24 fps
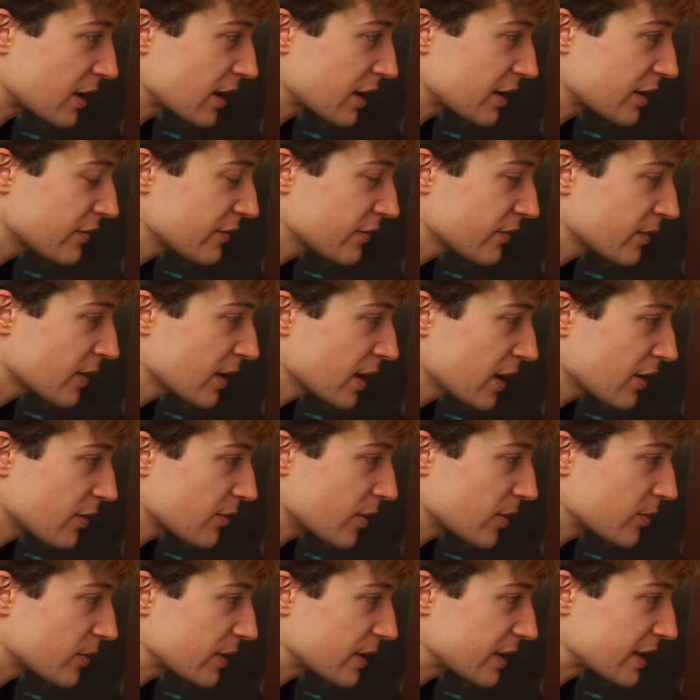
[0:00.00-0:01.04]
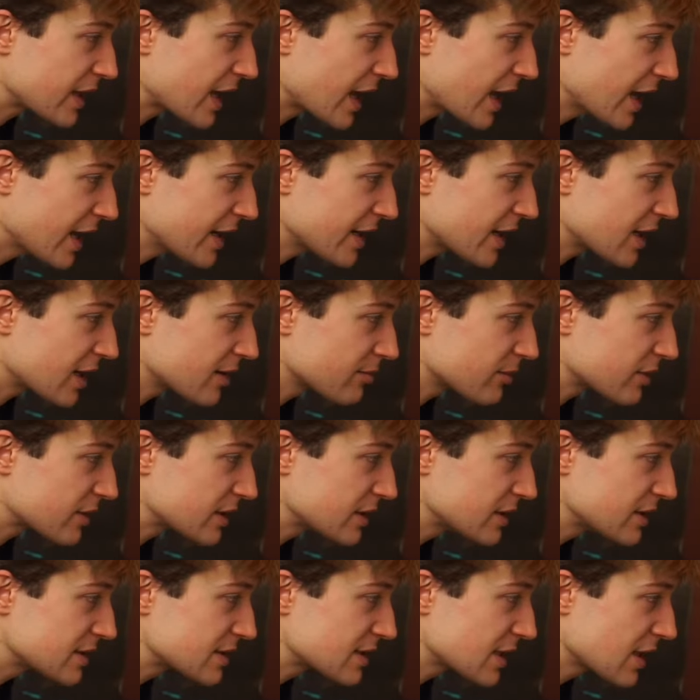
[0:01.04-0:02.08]
Even when we can help, at
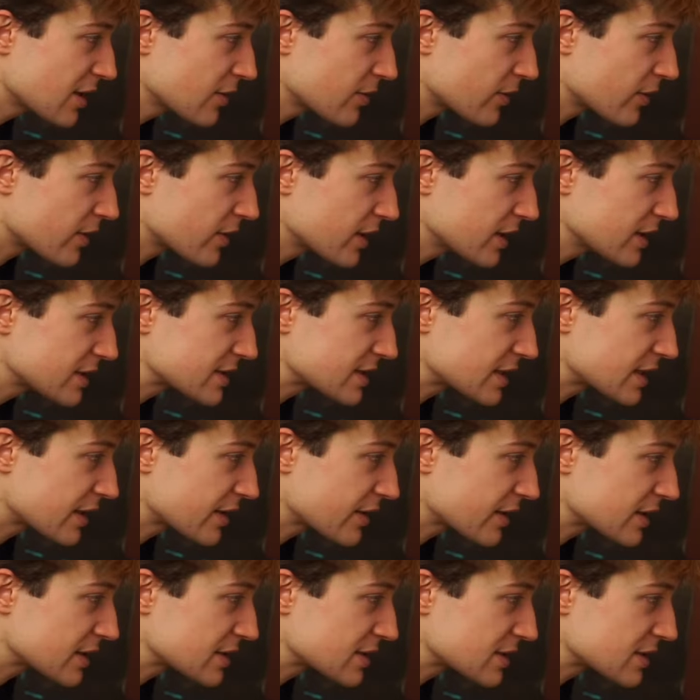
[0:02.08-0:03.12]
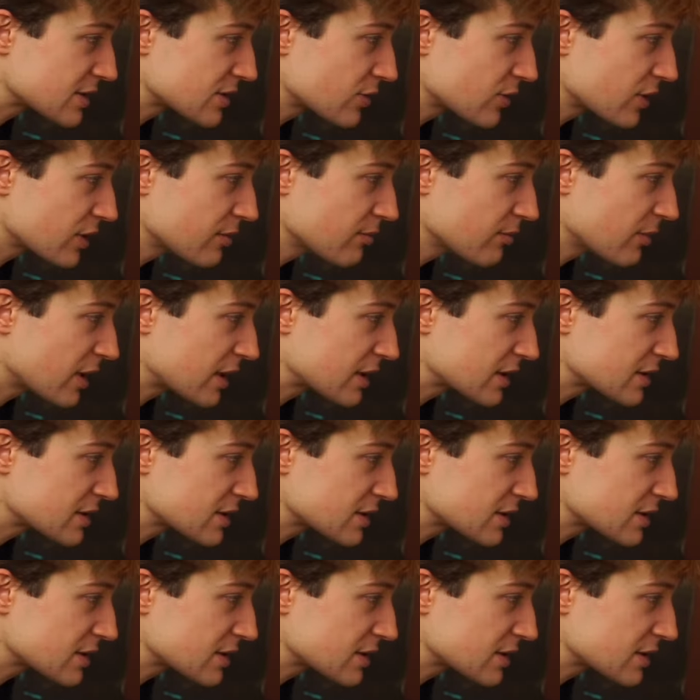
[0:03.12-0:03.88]
least with listening, that's so imbalanced.